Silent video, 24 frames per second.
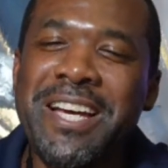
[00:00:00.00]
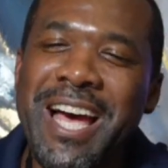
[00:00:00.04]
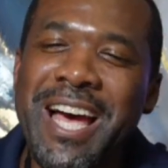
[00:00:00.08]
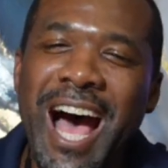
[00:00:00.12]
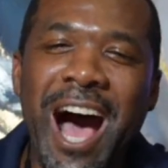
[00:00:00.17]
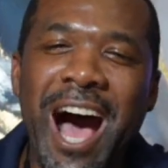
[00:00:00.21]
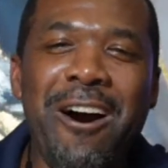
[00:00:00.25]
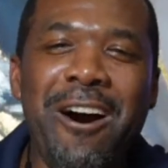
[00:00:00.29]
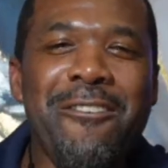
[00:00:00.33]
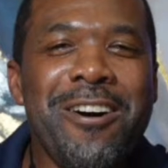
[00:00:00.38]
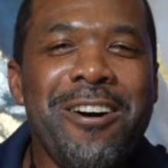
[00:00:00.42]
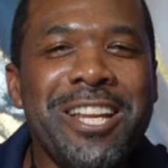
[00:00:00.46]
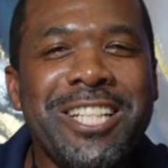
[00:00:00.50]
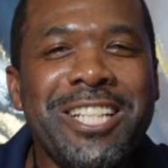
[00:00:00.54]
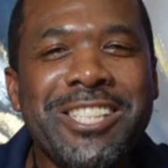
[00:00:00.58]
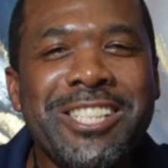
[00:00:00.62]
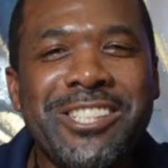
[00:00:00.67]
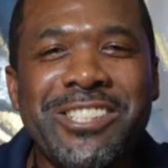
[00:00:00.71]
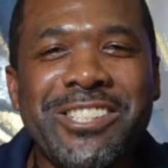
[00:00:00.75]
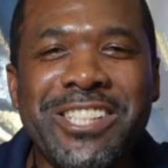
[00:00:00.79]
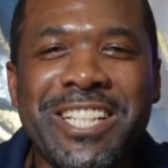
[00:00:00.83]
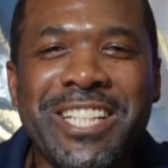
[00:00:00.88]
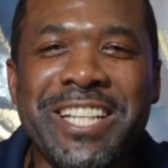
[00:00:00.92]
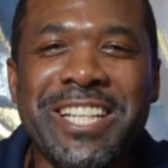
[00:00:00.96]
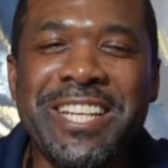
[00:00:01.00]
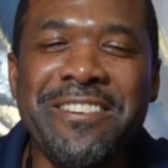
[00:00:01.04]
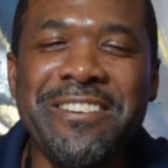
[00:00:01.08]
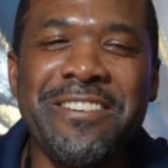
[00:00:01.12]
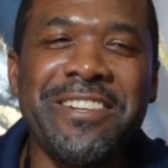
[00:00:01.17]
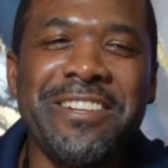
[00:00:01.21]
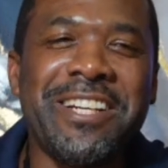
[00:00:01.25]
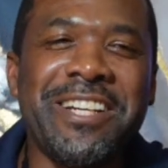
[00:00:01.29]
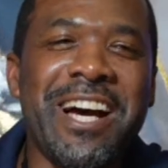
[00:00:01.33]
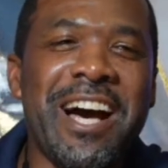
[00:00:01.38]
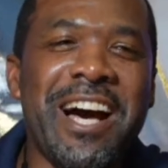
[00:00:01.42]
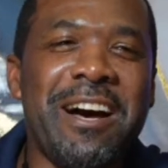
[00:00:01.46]
I wanted you to leave a
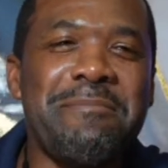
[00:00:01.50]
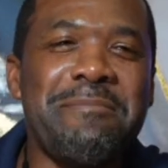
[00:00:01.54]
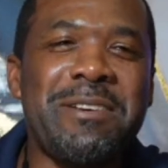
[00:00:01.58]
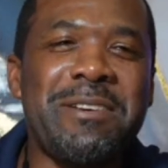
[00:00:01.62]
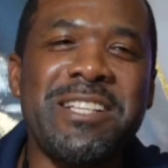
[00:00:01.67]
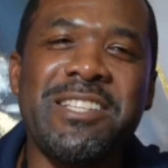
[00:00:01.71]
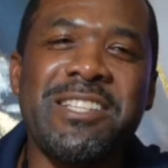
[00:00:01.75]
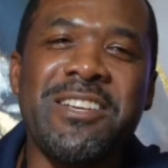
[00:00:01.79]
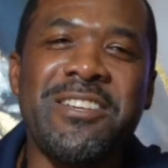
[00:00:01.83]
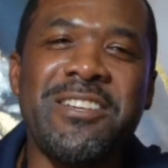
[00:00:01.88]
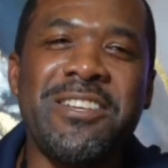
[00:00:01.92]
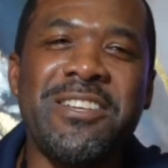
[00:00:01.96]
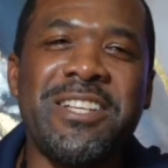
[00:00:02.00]
comment so you